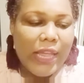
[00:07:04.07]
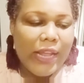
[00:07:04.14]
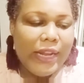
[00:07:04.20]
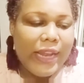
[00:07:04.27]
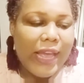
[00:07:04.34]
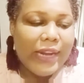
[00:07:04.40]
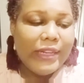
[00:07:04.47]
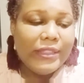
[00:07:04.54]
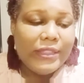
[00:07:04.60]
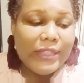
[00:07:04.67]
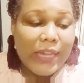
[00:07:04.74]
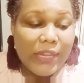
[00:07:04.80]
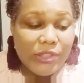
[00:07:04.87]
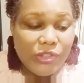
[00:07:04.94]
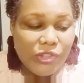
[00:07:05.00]
And that
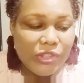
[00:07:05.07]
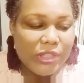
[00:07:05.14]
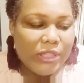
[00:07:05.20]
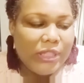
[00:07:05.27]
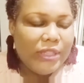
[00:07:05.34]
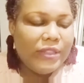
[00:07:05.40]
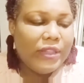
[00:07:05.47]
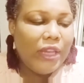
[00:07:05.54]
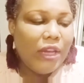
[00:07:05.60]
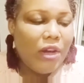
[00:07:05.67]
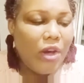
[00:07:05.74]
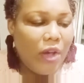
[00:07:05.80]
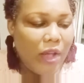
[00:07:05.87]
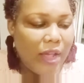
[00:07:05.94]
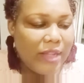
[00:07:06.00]
intention is a
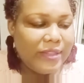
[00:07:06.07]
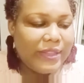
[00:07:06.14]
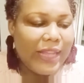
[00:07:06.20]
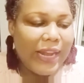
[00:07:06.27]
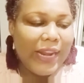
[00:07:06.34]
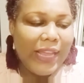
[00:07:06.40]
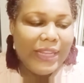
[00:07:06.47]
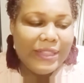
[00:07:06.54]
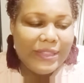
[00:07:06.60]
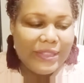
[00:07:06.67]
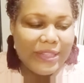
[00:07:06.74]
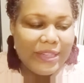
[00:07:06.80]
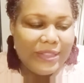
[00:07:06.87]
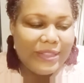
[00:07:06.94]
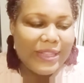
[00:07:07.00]
cause that
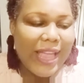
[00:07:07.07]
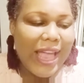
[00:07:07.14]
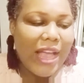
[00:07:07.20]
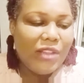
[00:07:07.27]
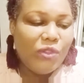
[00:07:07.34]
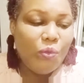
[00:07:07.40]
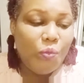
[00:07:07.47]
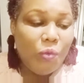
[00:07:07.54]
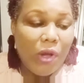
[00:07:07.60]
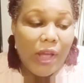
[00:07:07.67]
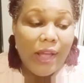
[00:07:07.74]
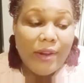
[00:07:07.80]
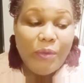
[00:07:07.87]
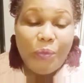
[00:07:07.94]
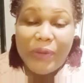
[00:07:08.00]
exists as
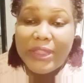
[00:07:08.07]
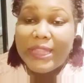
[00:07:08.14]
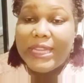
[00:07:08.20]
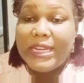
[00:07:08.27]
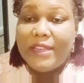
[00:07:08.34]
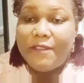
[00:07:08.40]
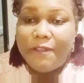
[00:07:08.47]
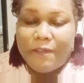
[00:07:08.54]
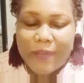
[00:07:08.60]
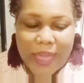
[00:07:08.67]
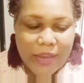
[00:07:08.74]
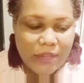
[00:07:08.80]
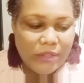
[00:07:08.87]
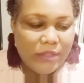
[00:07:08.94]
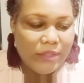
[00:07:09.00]
one with an
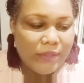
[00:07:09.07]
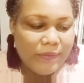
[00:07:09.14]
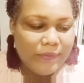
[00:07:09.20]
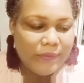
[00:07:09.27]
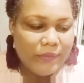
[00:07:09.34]
effect.